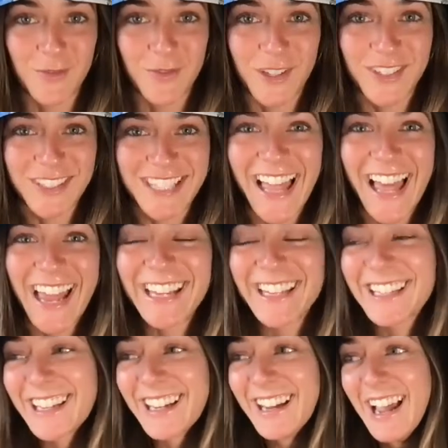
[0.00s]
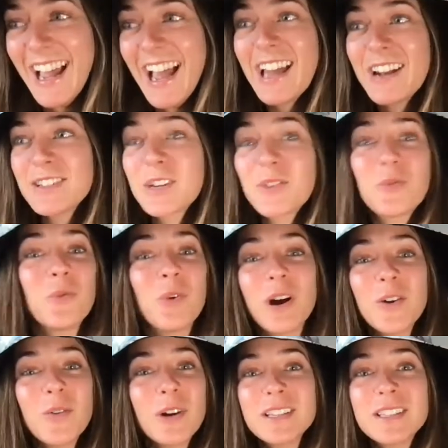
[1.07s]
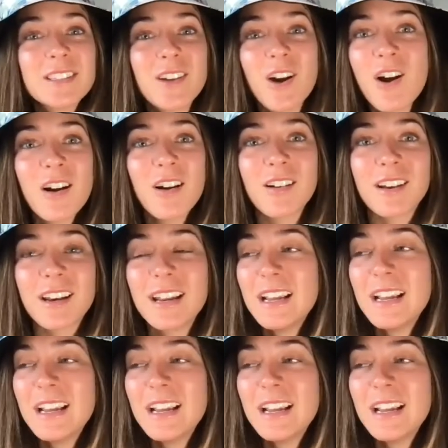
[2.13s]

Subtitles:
it feels like. And I was like, where do I start?